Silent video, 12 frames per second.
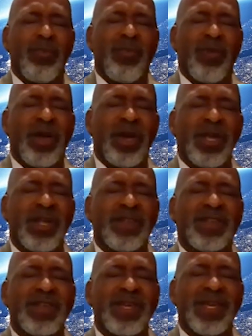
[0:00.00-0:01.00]
We pray
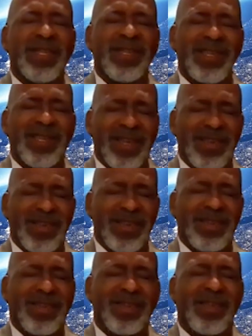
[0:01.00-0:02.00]
against the
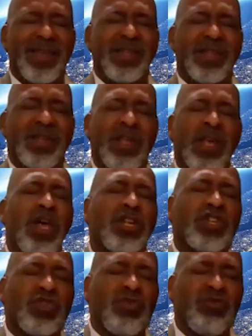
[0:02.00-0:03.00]
injustices and the
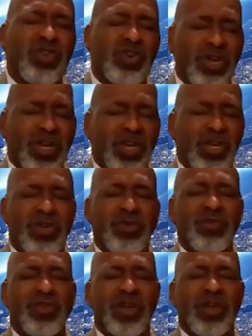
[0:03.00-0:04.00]
social
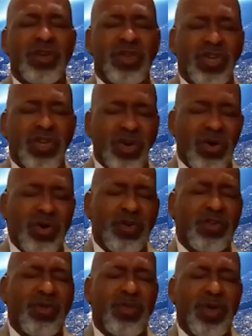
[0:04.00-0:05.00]
issues and
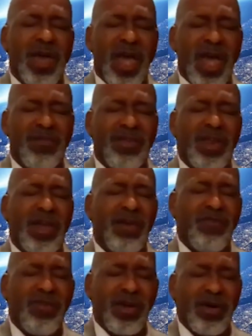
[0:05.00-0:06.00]
concerns that we have in
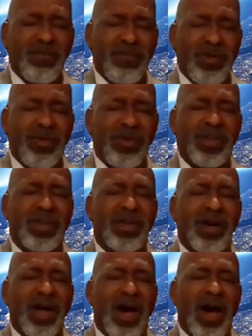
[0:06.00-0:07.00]
every community,
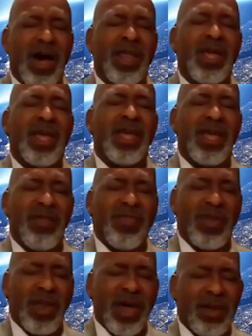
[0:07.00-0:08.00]
dear God,
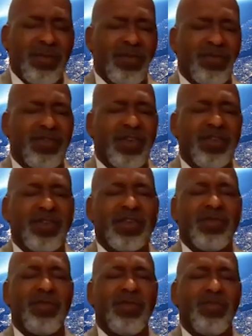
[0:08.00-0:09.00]
in the name of
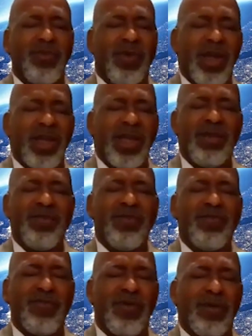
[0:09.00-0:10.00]
Jesus. And we pray
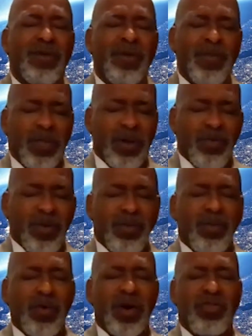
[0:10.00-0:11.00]
even for the
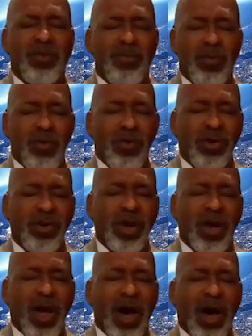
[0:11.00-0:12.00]
people at the border,
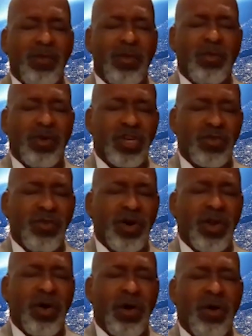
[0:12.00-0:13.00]
dear God, with what's
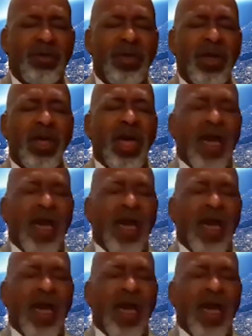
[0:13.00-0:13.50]
going on